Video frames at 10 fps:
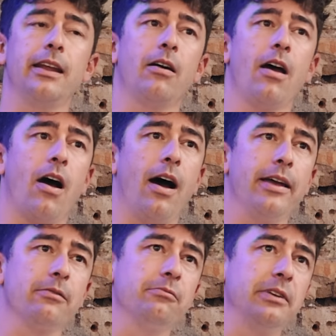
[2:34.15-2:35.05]
Now, I
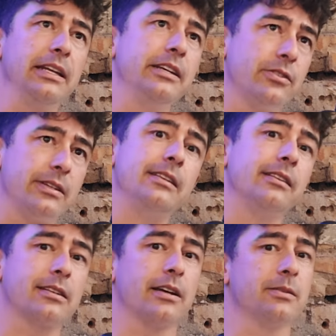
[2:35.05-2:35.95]
had a really interesting
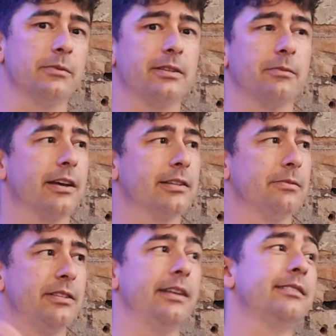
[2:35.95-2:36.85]
discussion with some
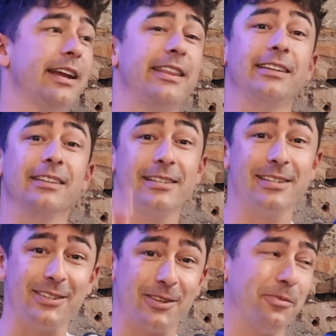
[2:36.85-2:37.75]
customers yesterday, and they
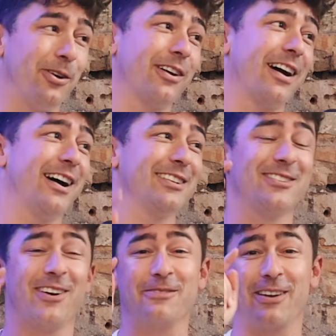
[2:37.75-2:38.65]
listened to the podcast.
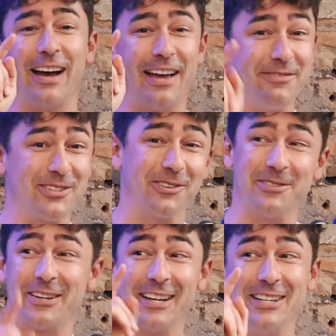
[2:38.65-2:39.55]
So I haven't told
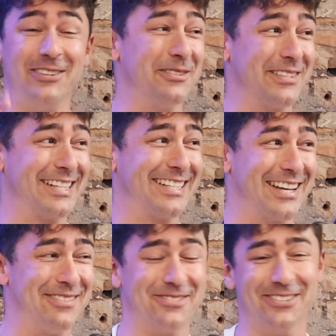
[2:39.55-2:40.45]
them, so I'm going to use them as an
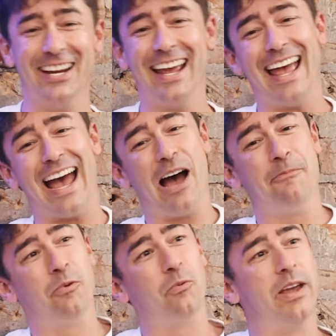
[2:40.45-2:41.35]
example,
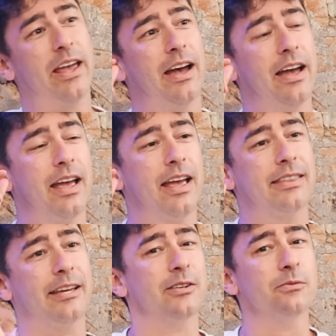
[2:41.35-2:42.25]
where
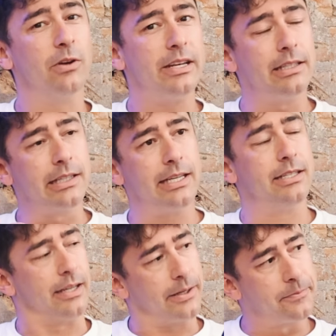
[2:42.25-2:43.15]
they didn't want any
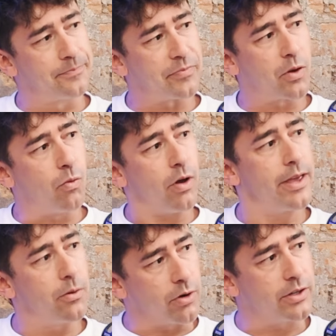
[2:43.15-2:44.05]
lending. What
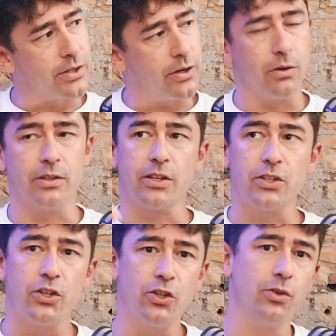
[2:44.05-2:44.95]
they wanted to know is,
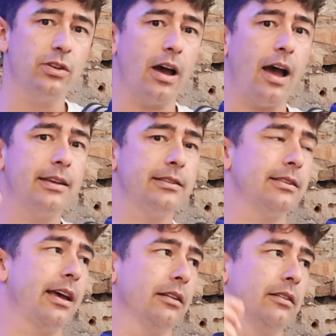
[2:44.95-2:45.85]
should I
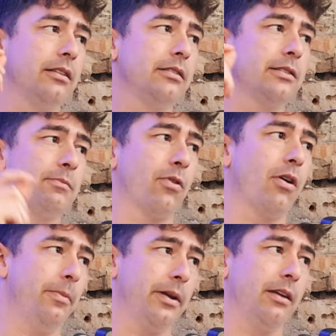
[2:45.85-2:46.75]
sell this
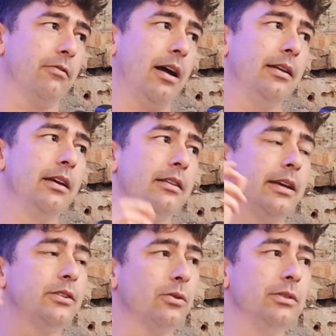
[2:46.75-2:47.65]
property, right?
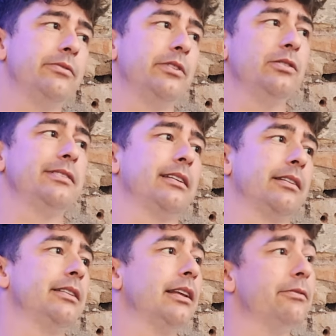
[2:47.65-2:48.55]
They don't live in New
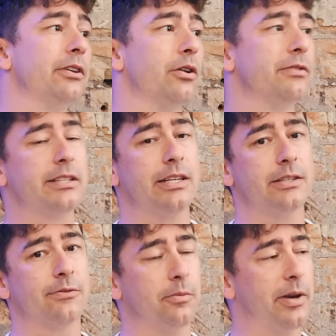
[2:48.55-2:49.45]
Zealand. They're living
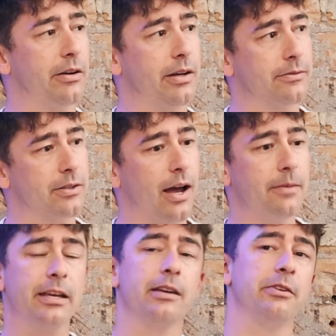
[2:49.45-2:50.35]
overseas for a period of
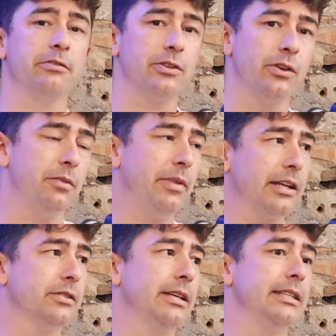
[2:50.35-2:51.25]
time. They're going to be returning
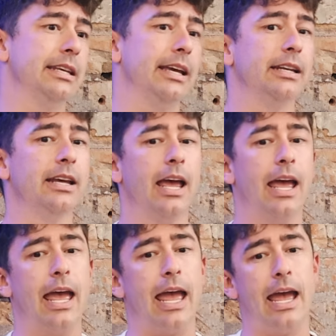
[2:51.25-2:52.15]
back to NZ.
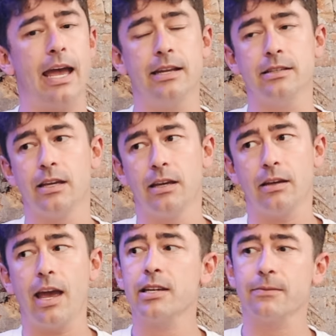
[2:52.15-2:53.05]
And
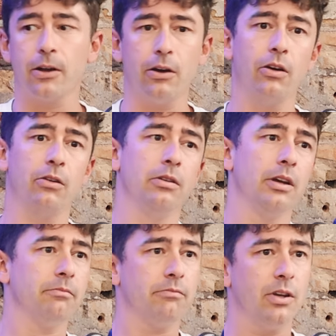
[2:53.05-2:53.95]
cash flow,
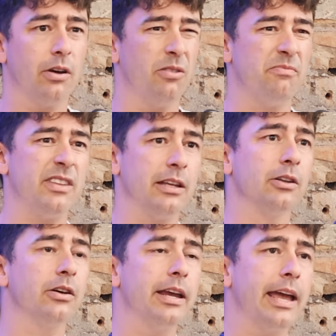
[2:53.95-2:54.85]
they're
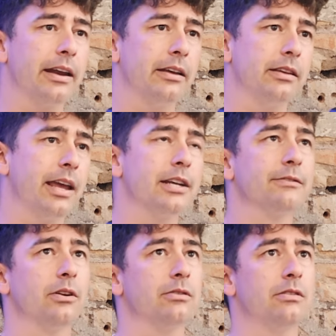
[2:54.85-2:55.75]
looking at it. The cash
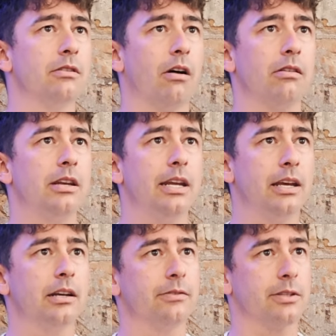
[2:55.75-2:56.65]
flow is not
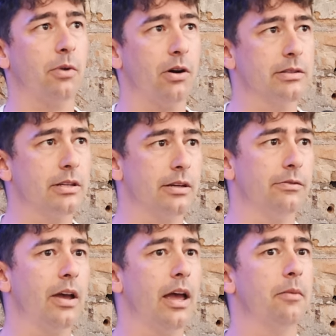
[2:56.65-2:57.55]
negative, it's
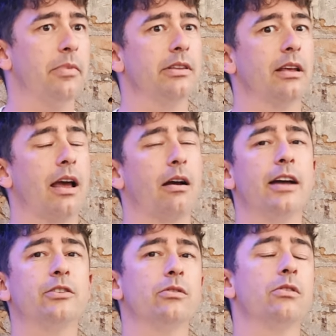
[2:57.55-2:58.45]
positive, but they're like,
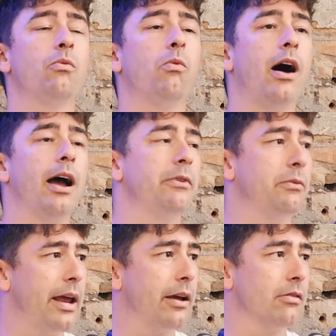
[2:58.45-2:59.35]
I don't know why we
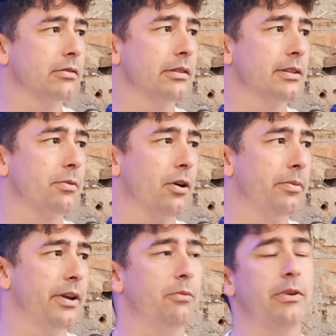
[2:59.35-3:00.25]
would hang on to this property.